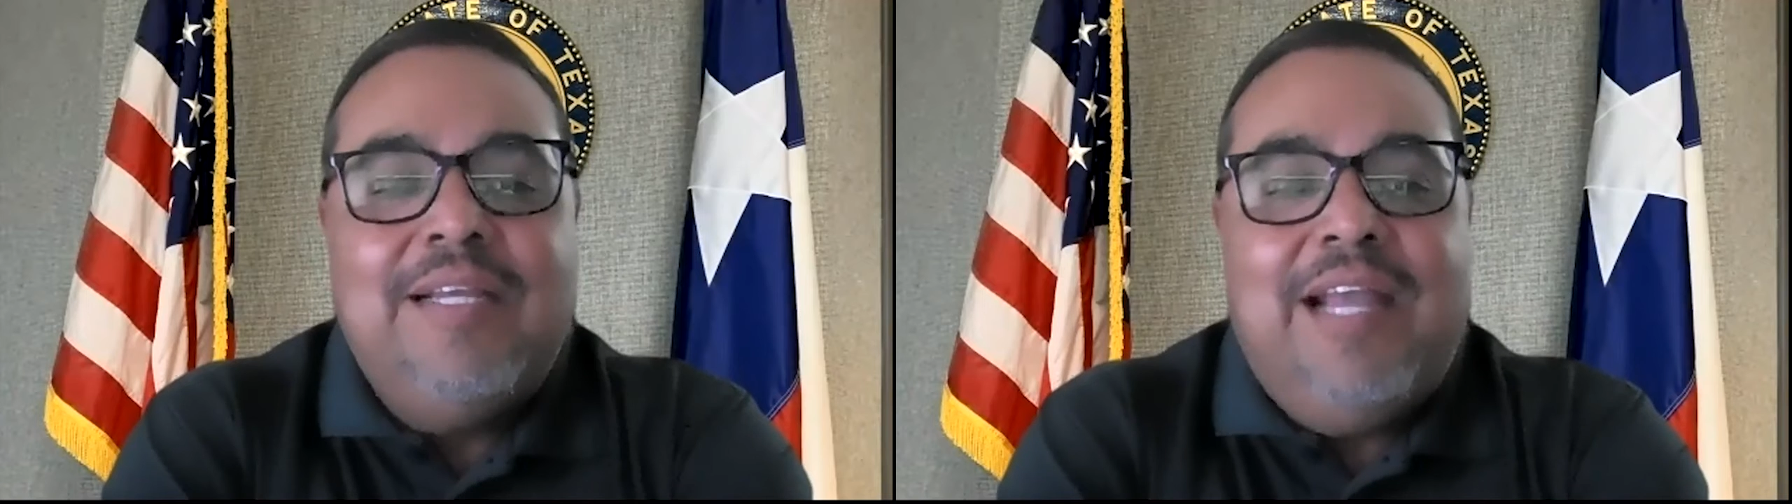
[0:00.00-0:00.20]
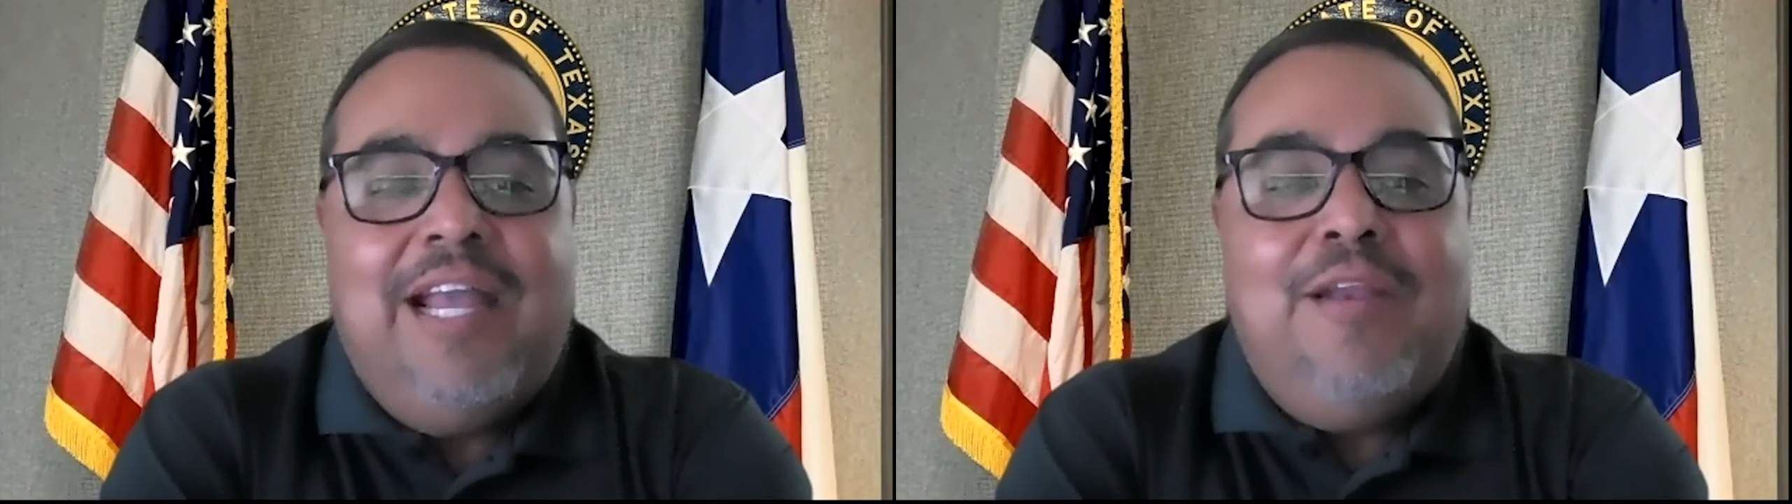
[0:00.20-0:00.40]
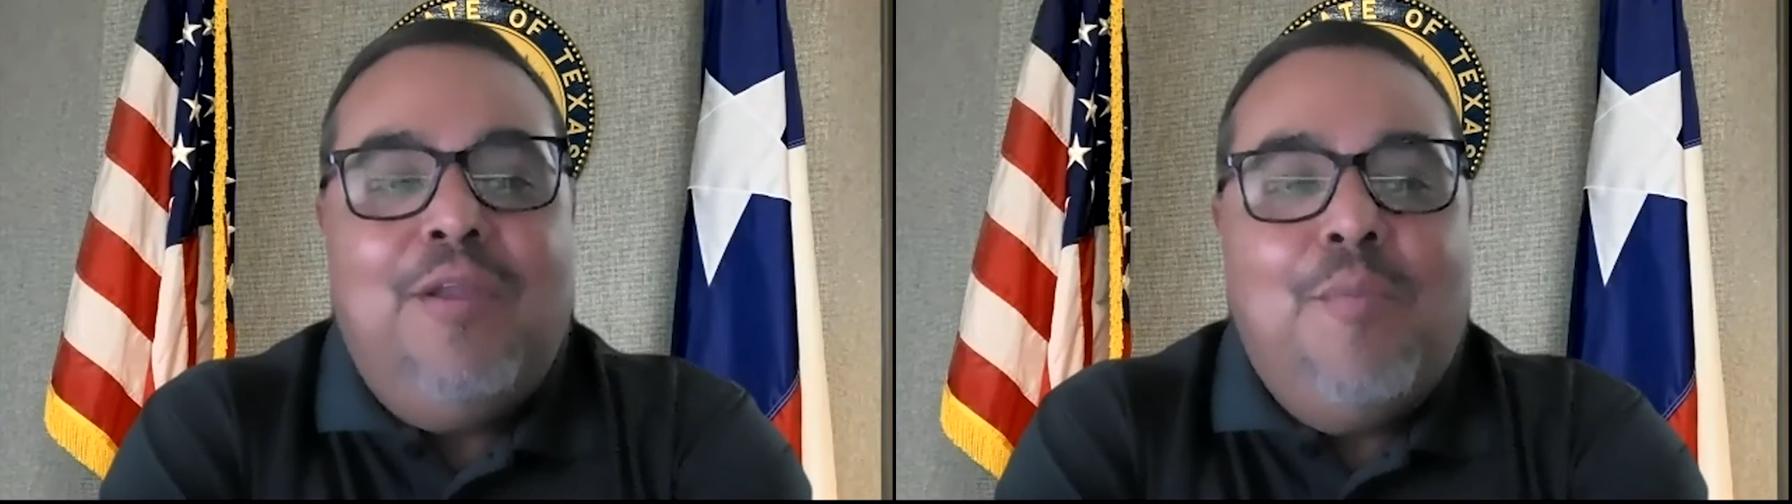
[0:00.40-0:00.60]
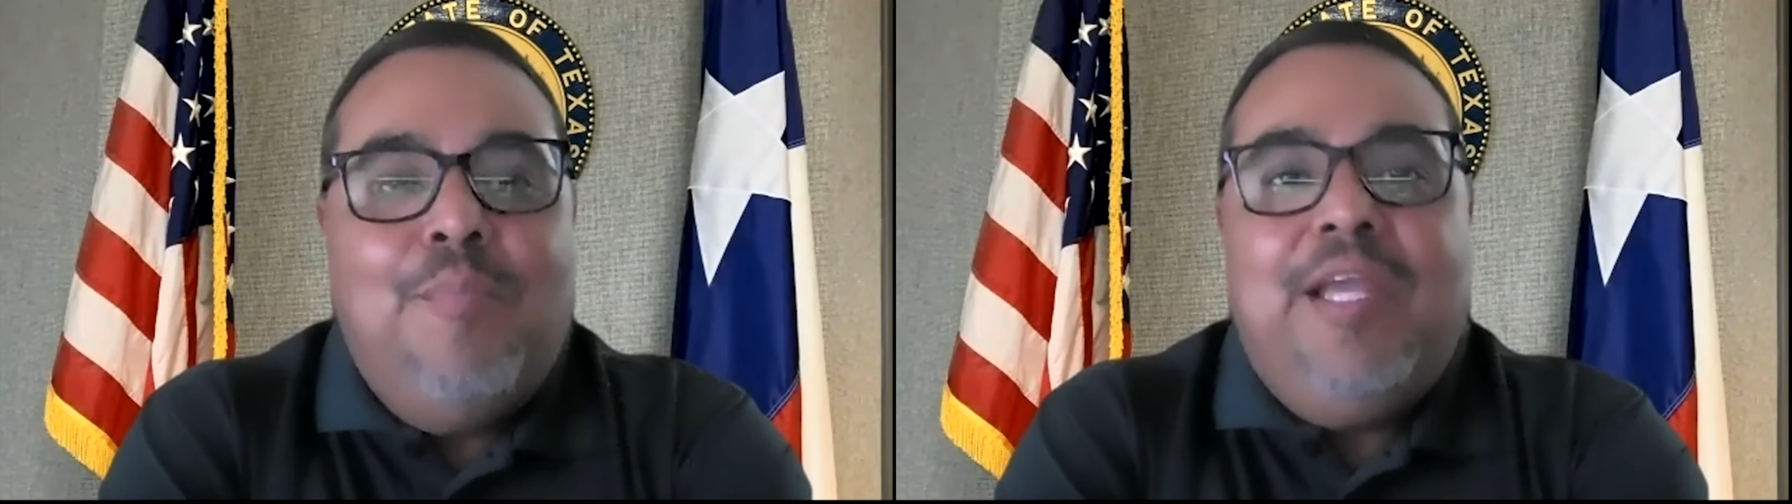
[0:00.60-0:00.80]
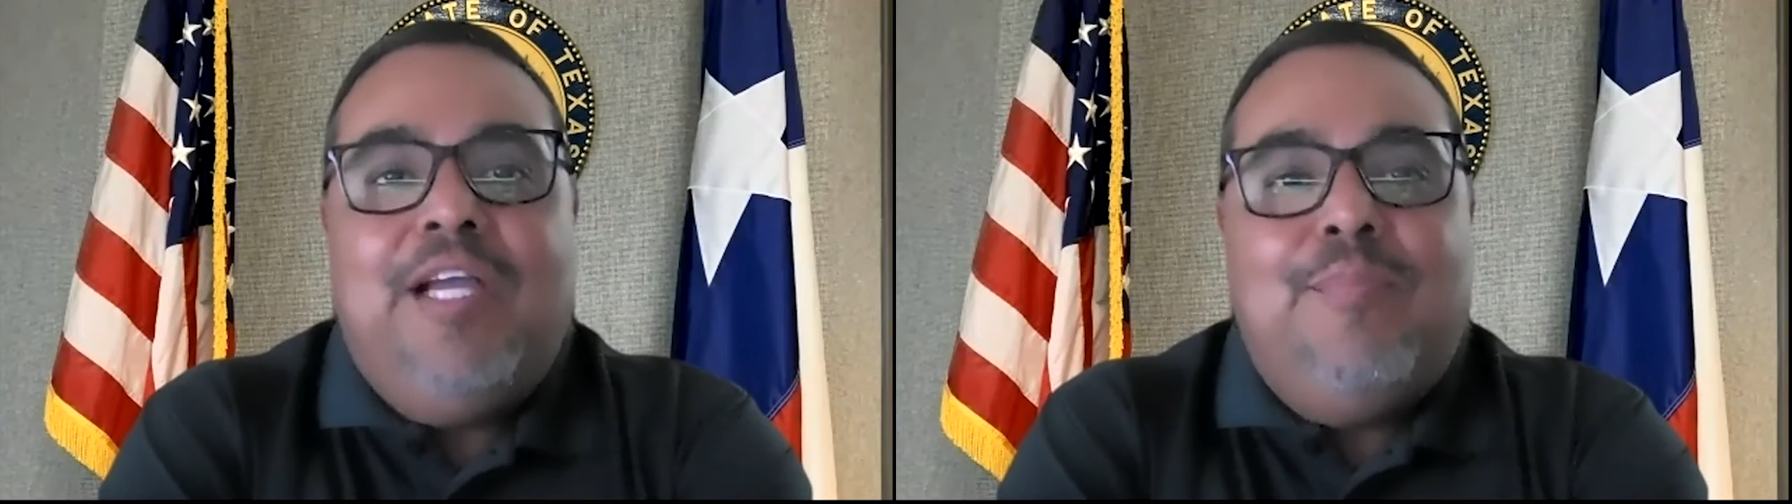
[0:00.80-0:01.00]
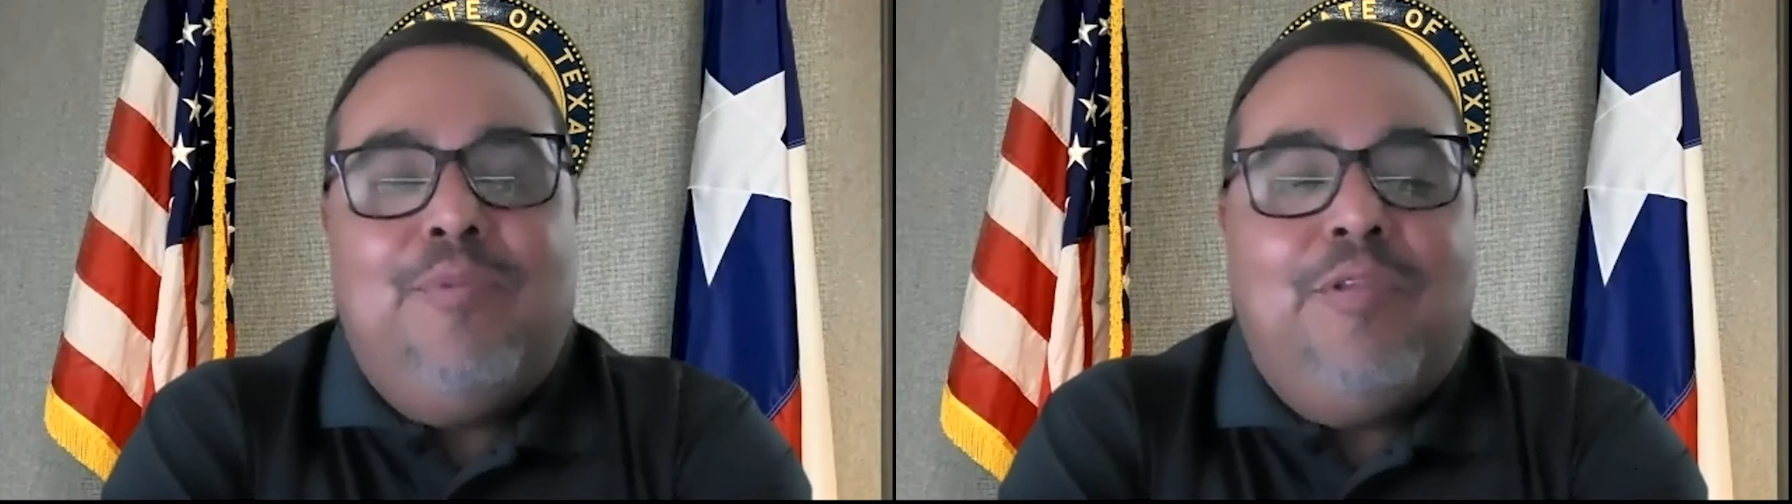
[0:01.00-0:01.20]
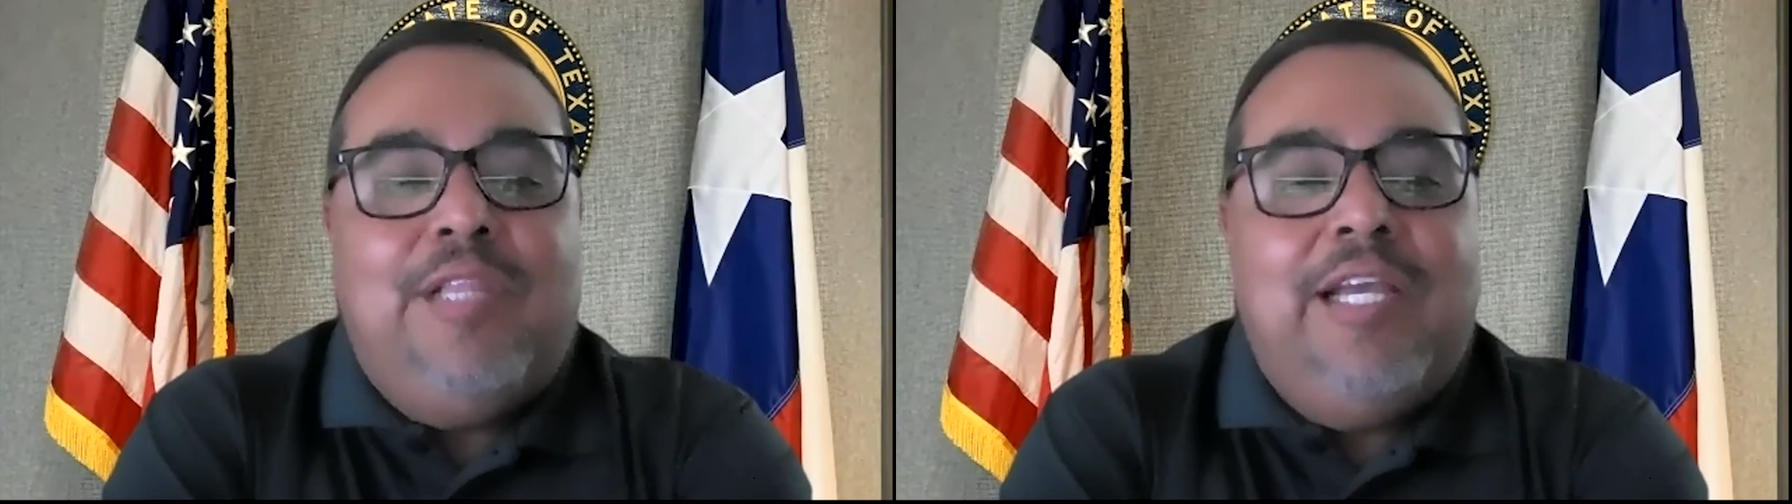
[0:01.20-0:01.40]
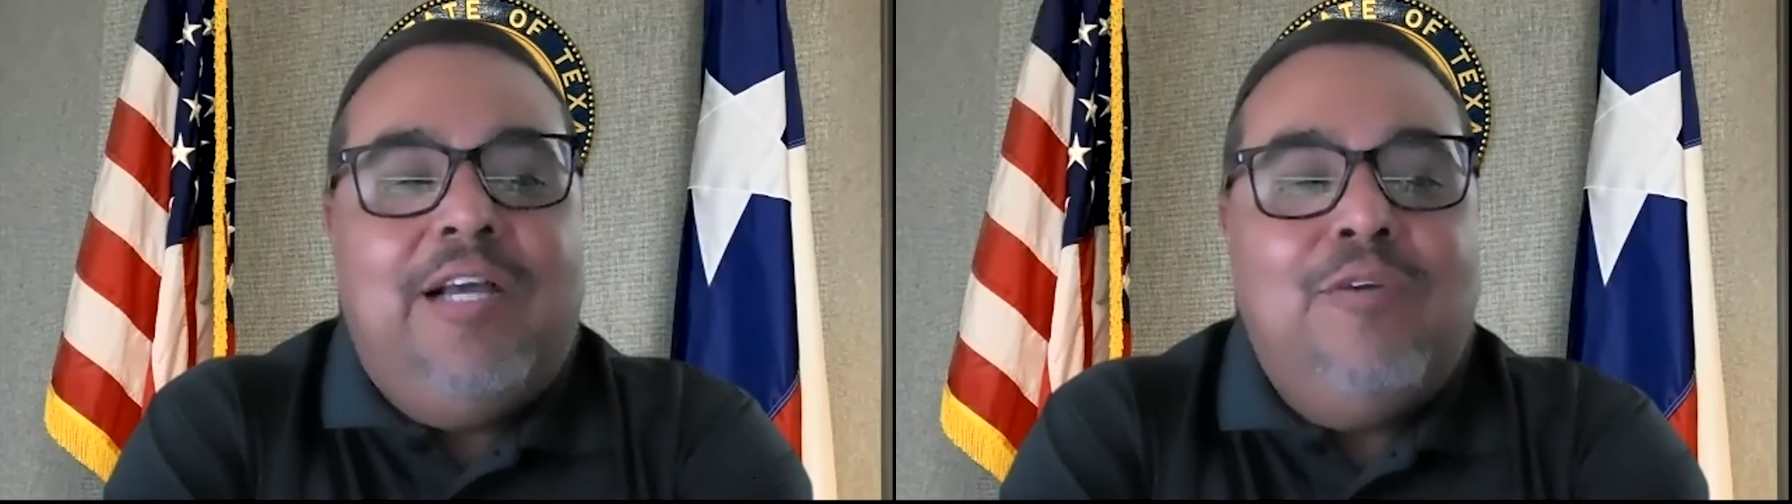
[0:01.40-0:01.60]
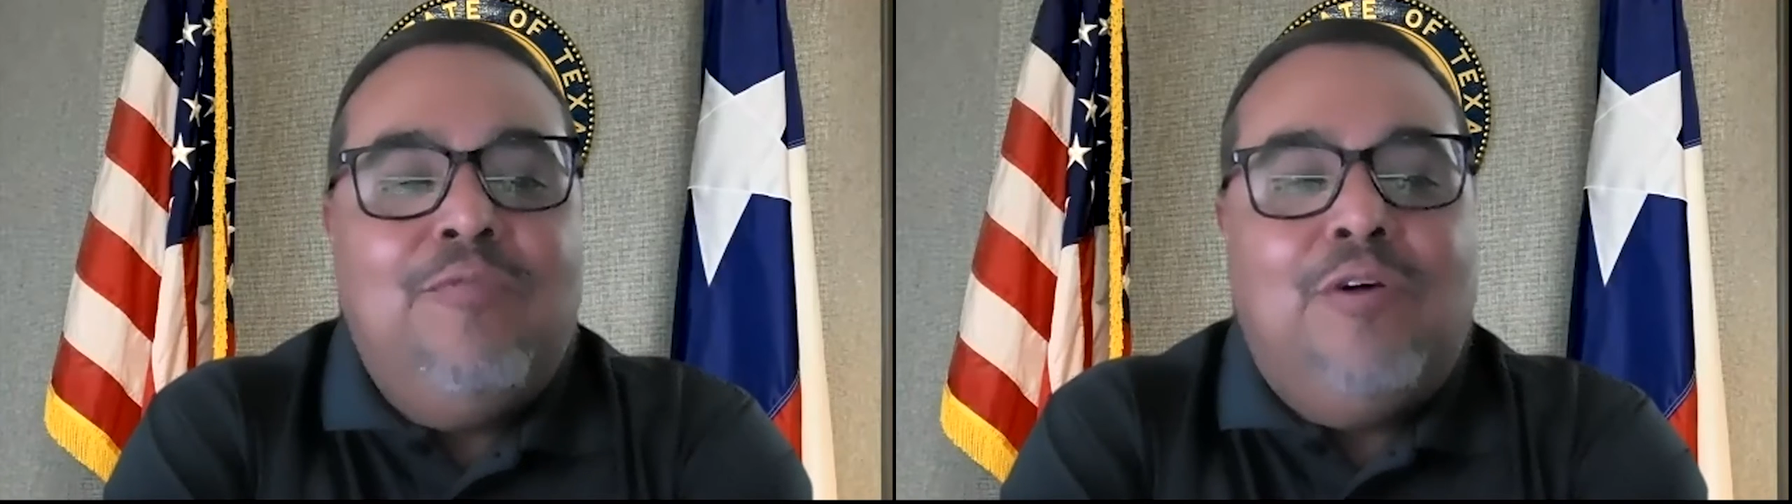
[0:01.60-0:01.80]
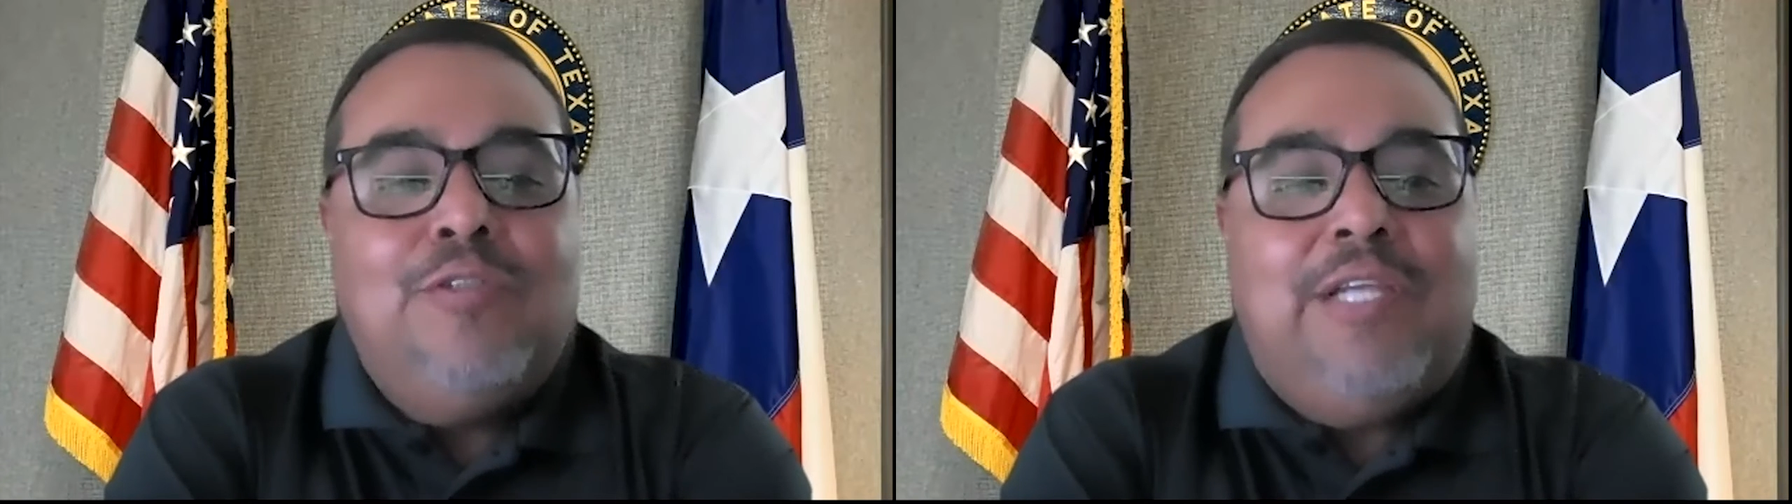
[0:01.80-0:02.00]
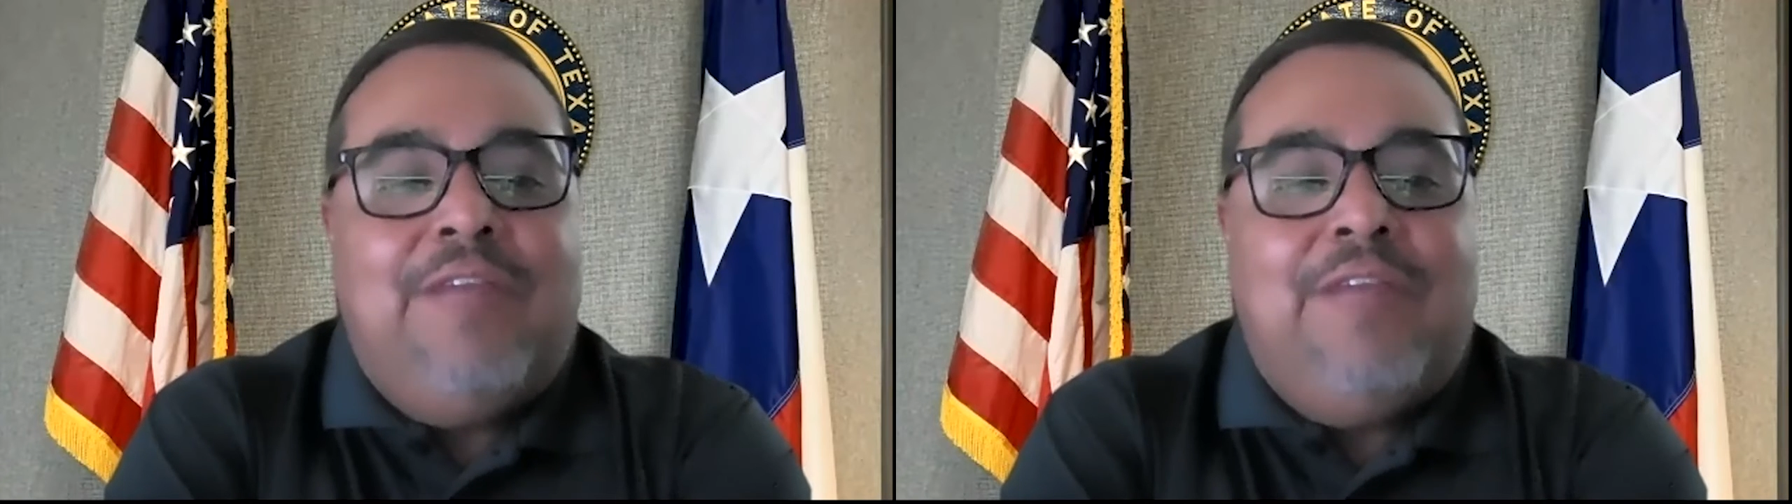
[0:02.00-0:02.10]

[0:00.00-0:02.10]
and pick up your tía who votes